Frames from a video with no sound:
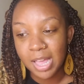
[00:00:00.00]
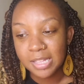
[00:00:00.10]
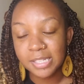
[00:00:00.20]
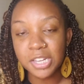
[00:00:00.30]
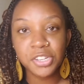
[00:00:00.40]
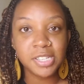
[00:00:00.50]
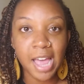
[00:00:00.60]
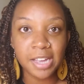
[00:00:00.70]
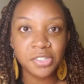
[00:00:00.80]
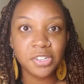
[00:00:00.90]
teaches
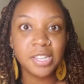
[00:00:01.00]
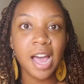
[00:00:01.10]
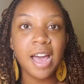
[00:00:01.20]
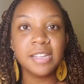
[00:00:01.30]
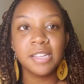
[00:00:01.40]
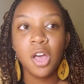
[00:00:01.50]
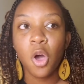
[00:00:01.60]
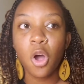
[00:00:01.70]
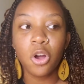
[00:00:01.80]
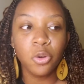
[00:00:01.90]
exercise
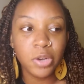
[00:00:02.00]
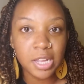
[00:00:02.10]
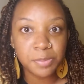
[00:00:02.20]
or who does